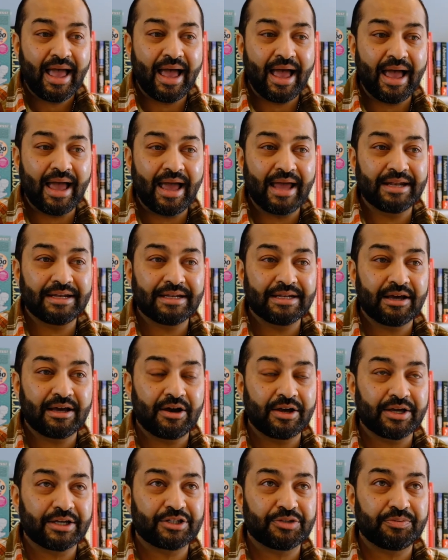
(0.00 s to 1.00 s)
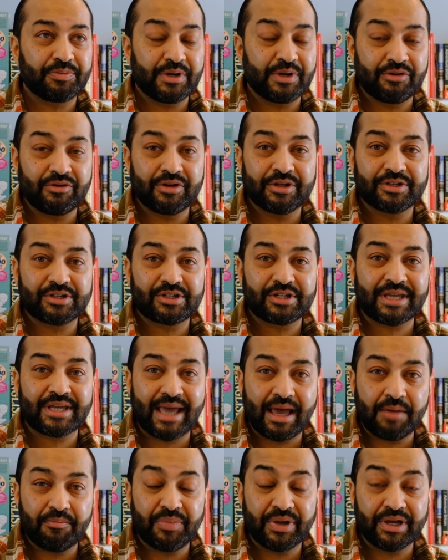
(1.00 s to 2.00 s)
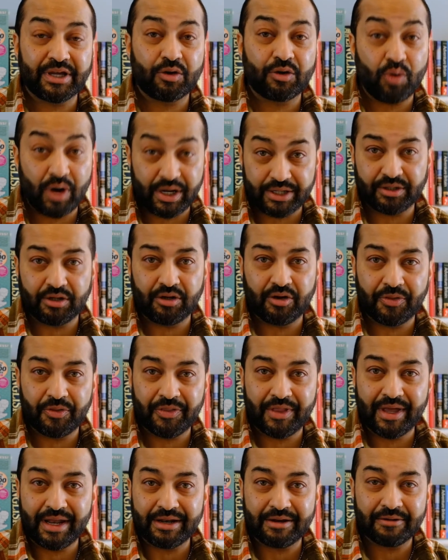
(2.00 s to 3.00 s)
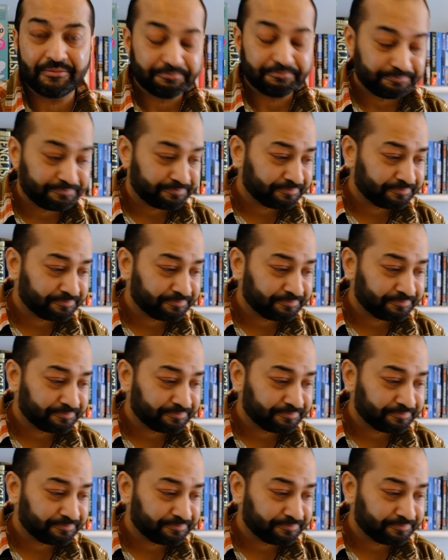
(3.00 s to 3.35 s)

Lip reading: And I experienced camping quite a lot then.